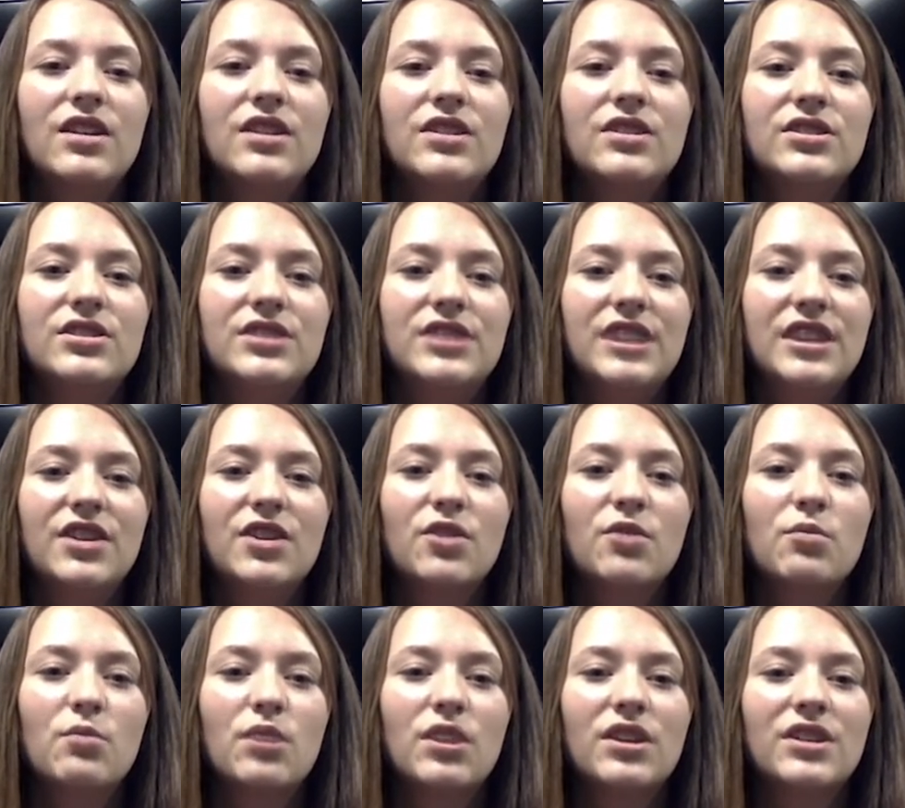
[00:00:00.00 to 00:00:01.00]
Senior
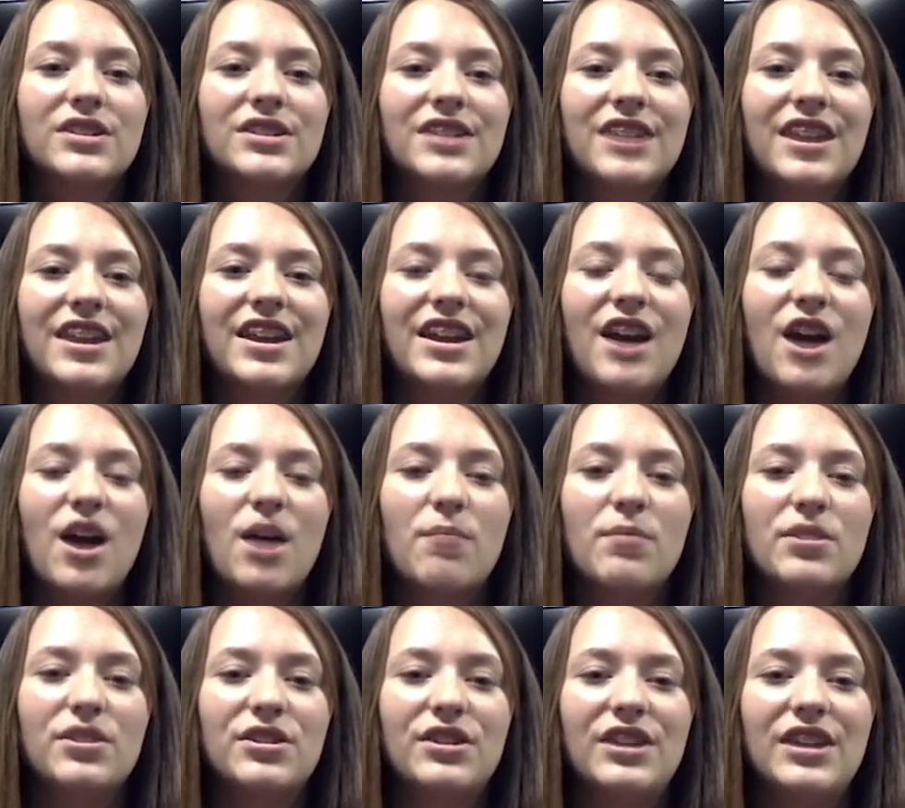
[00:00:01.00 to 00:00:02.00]
Work Study
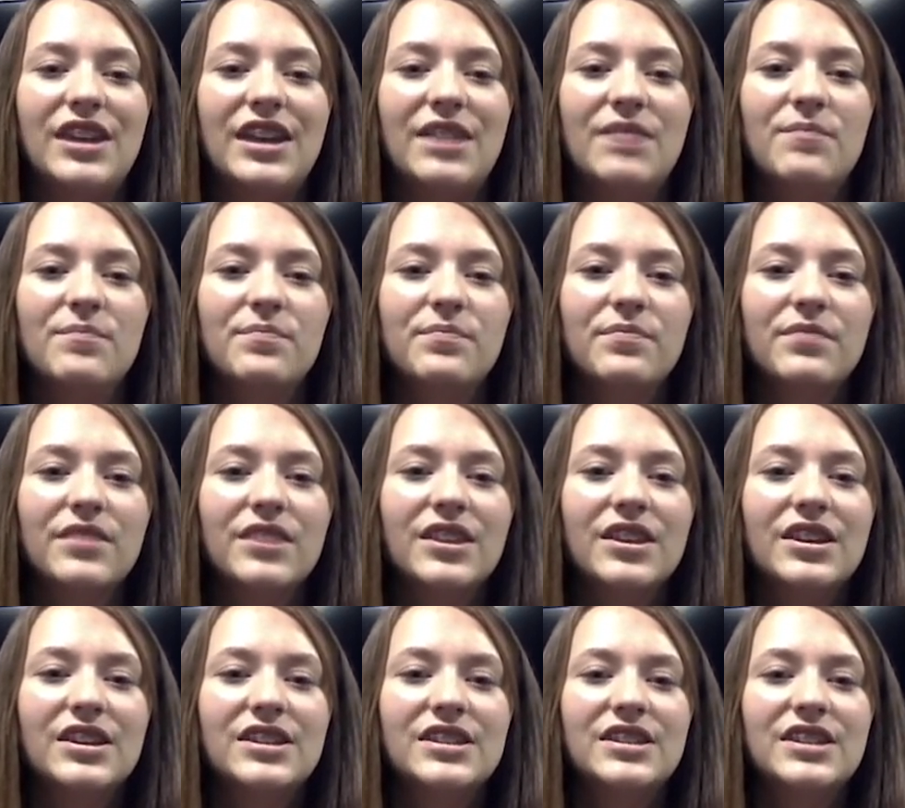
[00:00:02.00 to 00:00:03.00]
Opportunity
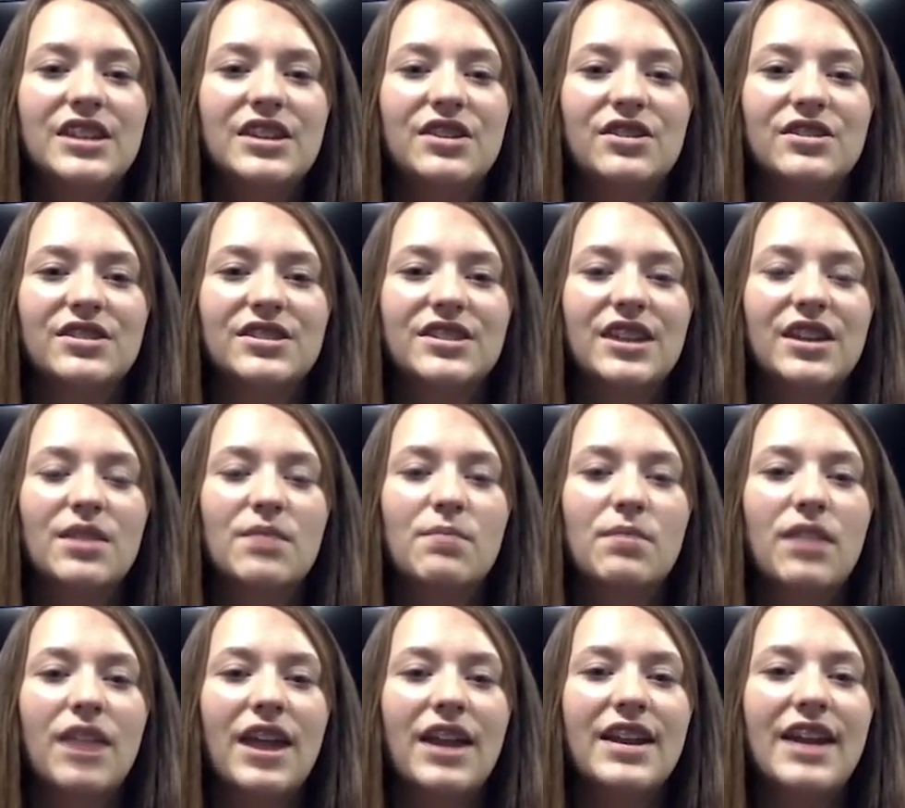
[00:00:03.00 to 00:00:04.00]
Seniors can
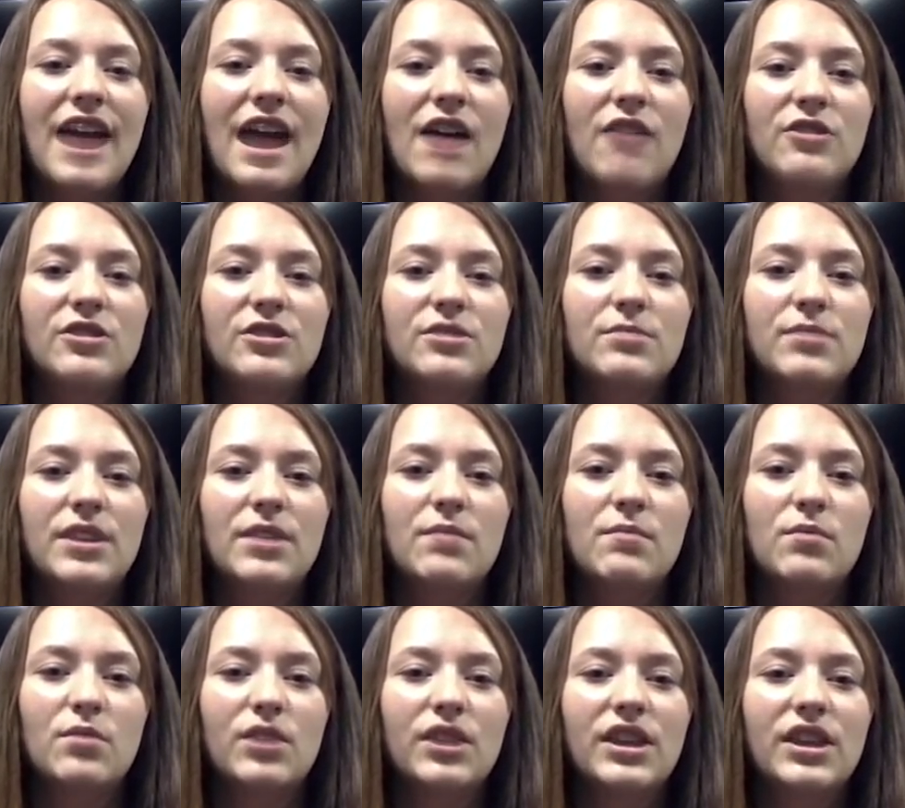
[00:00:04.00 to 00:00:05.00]
apply now to be a
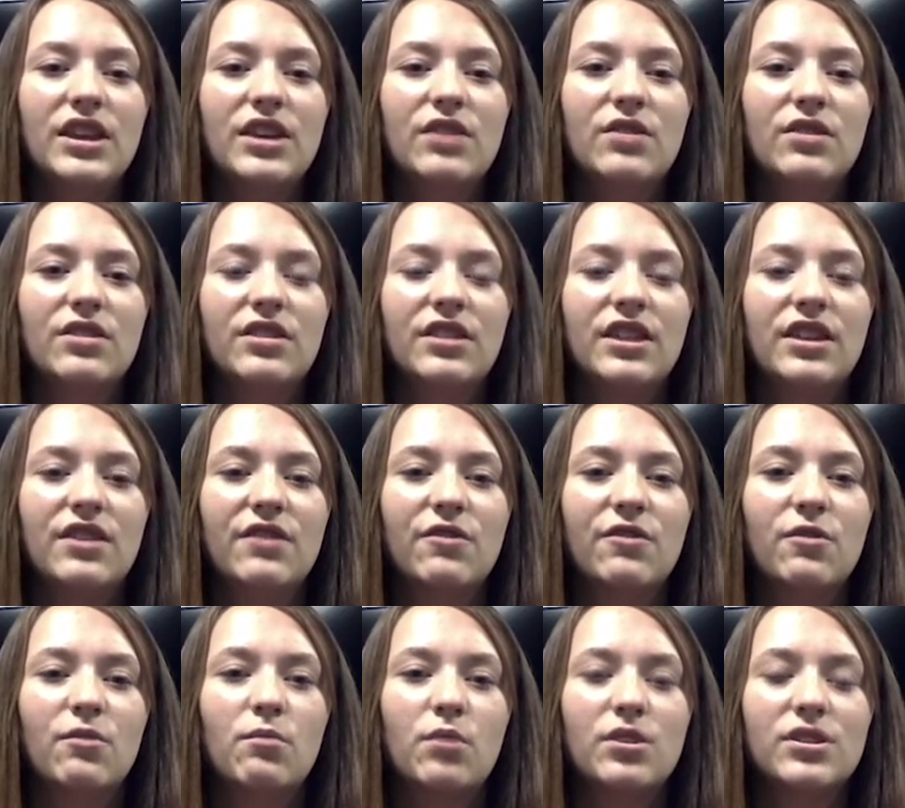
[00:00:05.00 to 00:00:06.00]
morning youth leader
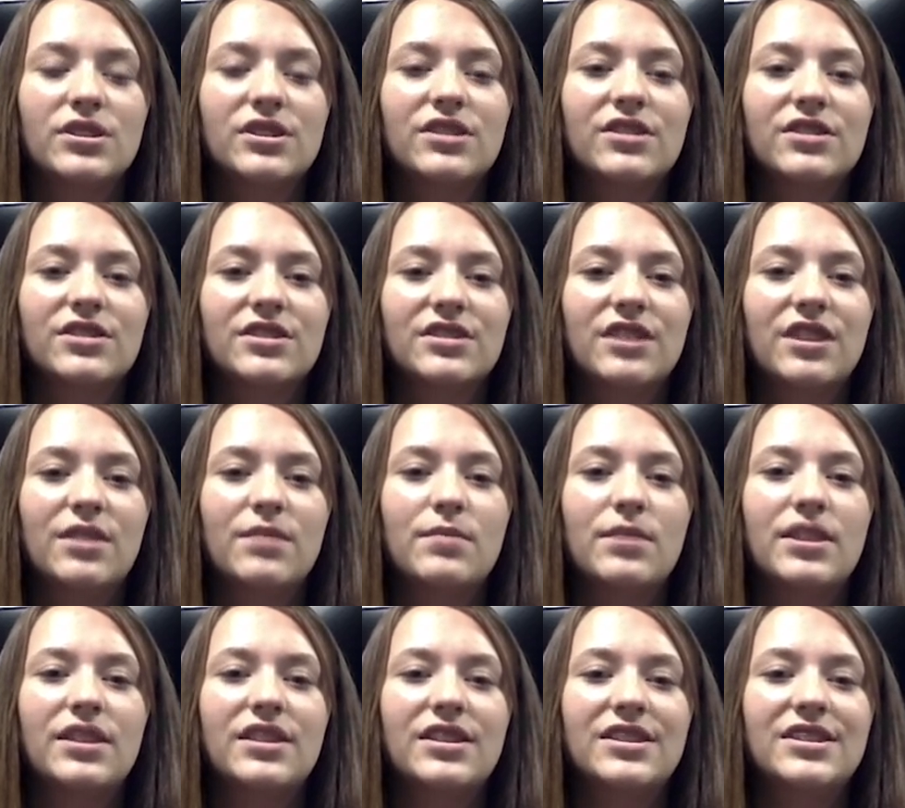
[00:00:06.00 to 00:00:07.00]
for Boys and Girls Club
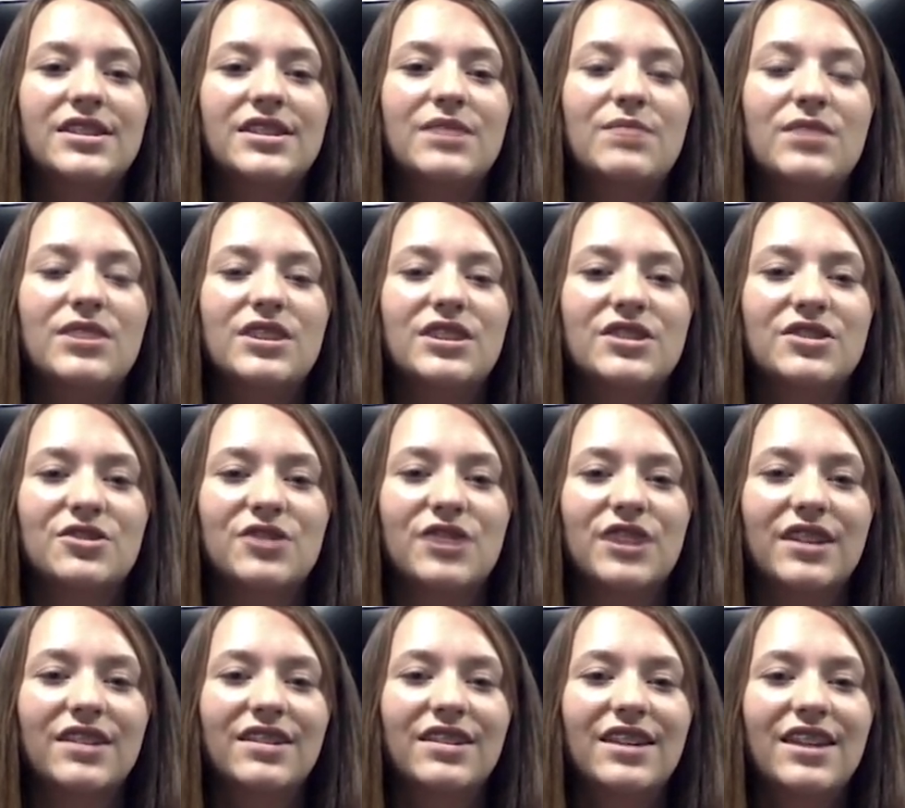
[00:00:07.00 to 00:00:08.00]
in the Seaman
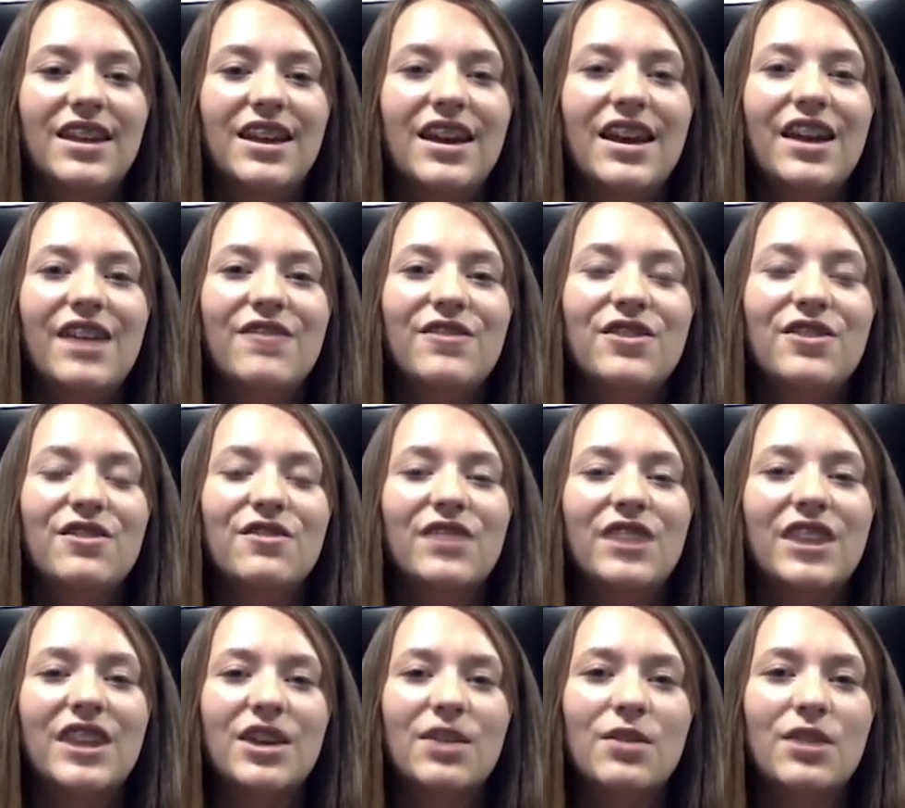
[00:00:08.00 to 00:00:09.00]
District. If you have
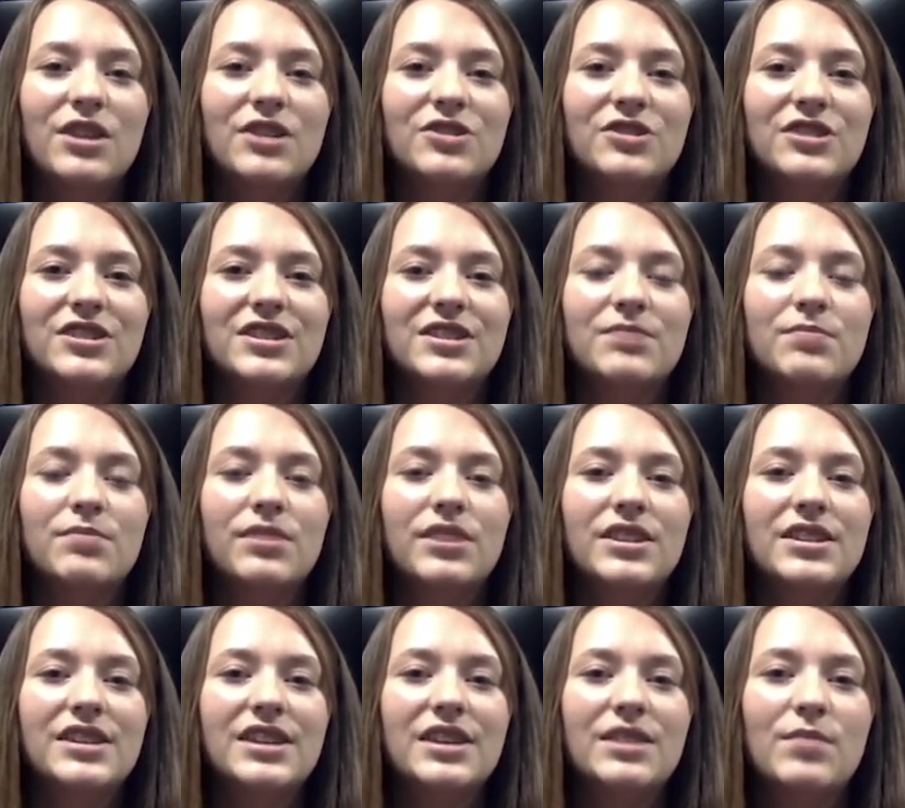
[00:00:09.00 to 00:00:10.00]
any questions,
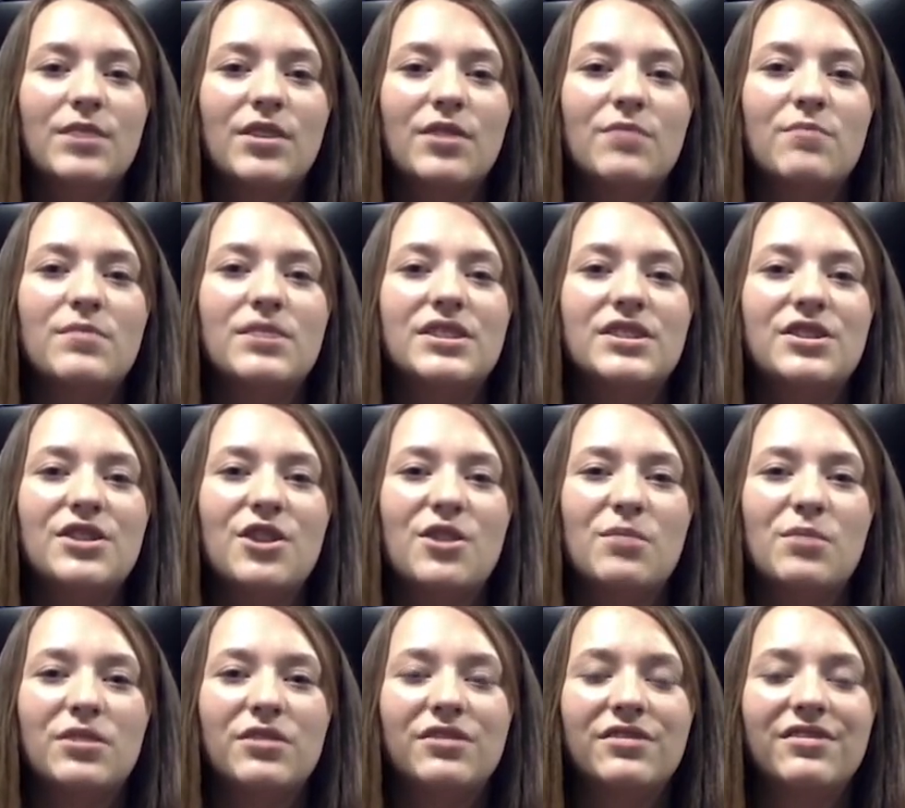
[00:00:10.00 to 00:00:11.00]
please email Miss
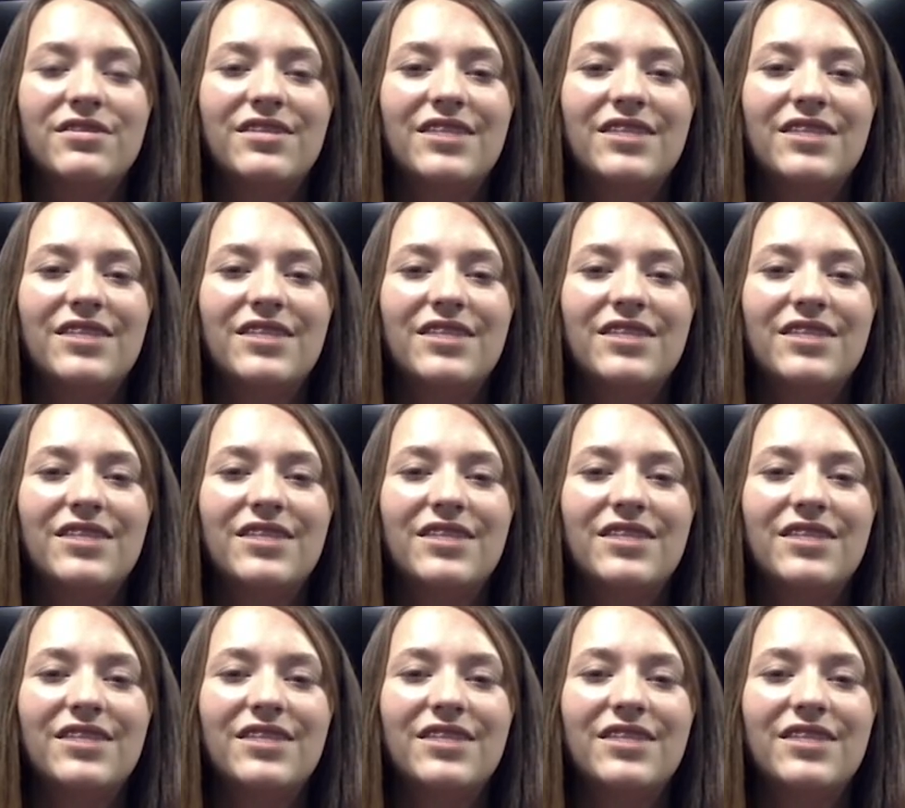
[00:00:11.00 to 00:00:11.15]
Noble.